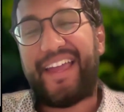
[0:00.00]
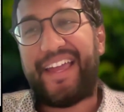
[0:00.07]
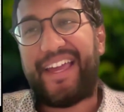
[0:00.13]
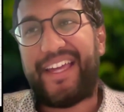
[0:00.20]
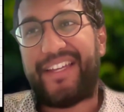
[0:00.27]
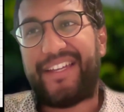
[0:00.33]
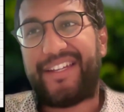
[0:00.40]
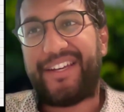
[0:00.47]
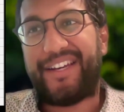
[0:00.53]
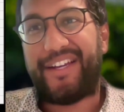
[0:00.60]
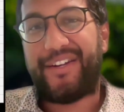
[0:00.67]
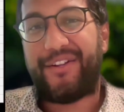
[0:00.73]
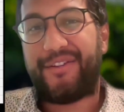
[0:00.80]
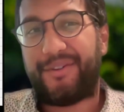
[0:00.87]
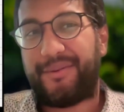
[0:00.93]
And
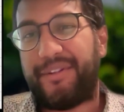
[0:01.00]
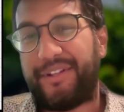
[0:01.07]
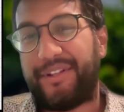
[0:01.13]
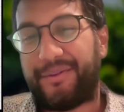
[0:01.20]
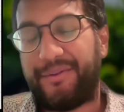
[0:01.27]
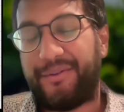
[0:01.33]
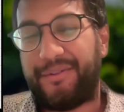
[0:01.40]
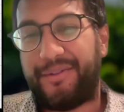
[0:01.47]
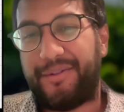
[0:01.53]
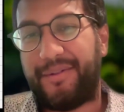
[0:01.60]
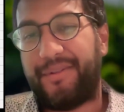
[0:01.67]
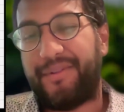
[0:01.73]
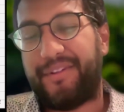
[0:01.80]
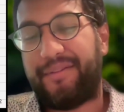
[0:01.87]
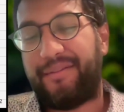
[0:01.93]
another really cool
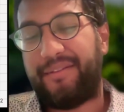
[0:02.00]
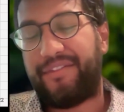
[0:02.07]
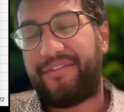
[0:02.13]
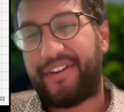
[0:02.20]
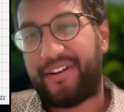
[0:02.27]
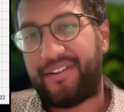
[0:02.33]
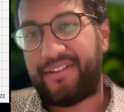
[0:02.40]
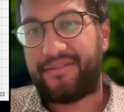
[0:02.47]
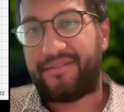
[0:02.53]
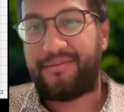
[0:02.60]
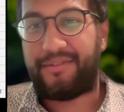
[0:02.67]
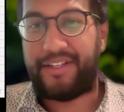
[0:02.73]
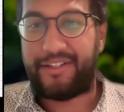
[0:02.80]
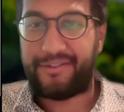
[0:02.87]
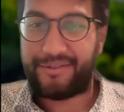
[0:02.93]
tool that we found
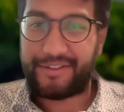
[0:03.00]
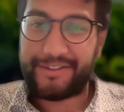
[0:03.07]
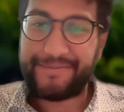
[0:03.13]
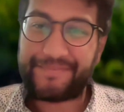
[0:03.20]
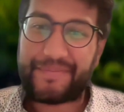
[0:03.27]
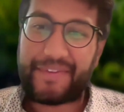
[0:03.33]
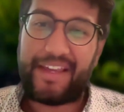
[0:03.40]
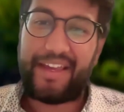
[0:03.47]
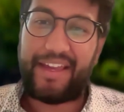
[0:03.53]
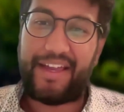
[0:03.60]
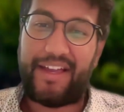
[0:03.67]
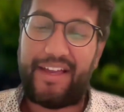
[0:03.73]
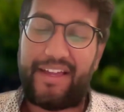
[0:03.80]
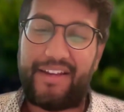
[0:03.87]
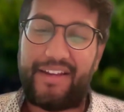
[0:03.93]
is Retool.
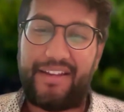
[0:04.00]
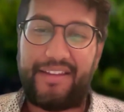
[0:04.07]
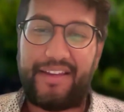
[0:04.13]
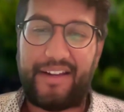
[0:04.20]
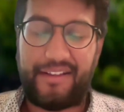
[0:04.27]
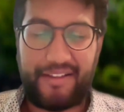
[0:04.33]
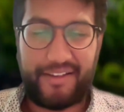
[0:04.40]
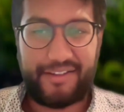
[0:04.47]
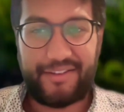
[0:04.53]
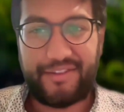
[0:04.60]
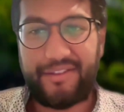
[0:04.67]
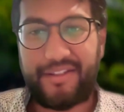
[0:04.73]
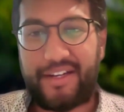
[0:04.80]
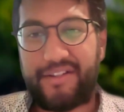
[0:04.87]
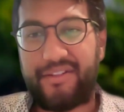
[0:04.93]
And that
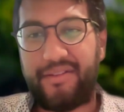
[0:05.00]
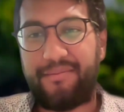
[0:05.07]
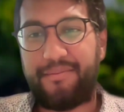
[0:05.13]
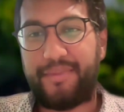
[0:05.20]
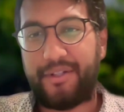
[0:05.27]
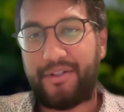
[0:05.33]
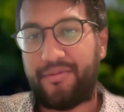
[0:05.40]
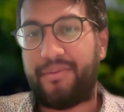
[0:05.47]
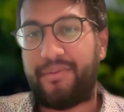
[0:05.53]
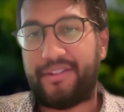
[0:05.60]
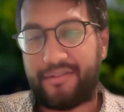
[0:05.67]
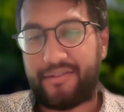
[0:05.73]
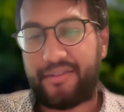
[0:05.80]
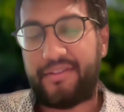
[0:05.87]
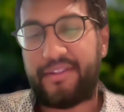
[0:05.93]
allows you to actually build
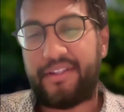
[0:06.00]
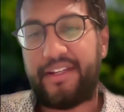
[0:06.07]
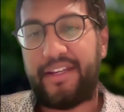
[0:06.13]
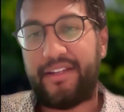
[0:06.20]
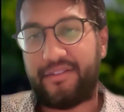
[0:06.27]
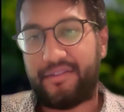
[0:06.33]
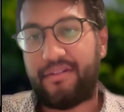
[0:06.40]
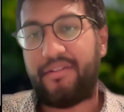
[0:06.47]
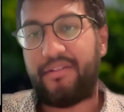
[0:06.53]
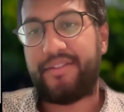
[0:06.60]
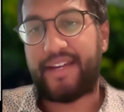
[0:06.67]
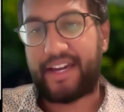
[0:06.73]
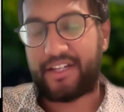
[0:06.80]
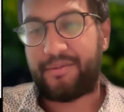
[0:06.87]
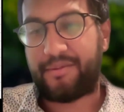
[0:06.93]
resources and
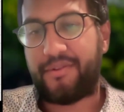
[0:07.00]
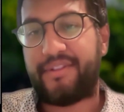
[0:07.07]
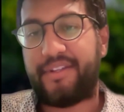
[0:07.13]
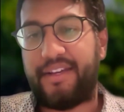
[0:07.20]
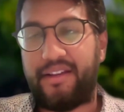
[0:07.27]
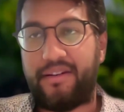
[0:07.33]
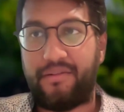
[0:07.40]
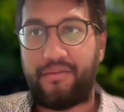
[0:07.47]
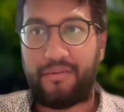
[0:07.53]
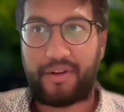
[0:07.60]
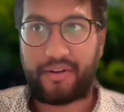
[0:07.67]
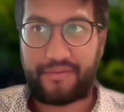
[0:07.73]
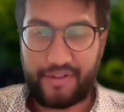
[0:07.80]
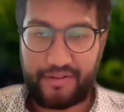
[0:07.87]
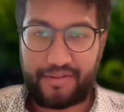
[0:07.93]
internal dashboards and
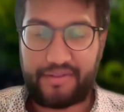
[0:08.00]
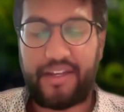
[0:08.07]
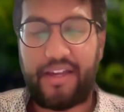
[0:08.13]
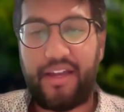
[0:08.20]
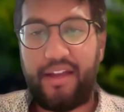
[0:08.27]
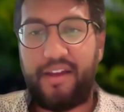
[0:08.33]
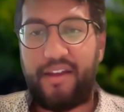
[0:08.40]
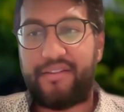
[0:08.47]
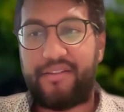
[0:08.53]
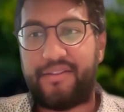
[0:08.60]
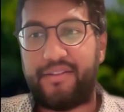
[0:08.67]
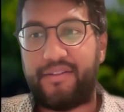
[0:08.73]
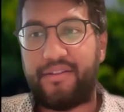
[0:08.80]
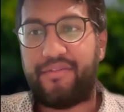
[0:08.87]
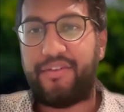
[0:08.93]
workflows.
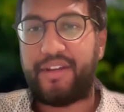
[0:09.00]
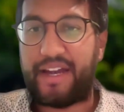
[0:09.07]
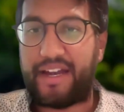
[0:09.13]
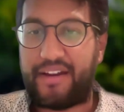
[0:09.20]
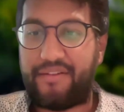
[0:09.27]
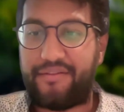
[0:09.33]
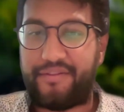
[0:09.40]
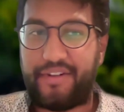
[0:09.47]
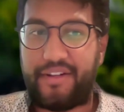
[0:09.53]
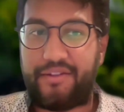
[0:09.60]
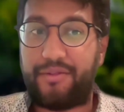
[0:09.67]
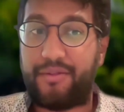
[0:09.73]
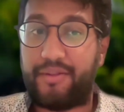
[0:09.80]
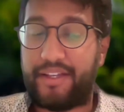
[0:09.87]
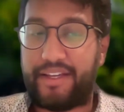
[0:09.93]
So if you have
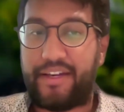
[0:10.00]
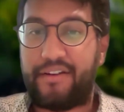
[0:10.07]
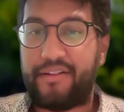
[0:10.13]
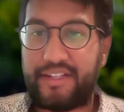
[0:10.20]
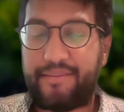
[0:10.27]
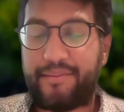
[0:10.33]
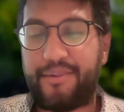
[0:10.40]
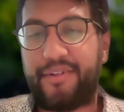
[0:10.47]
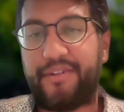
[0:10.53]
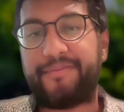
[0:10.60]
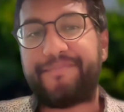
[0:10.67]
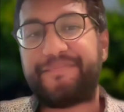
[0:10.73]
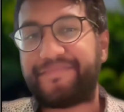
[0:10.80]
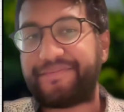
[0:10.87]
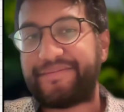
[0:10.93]
a tool like
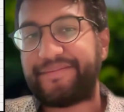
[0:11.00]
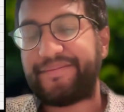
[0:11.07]
Airtable,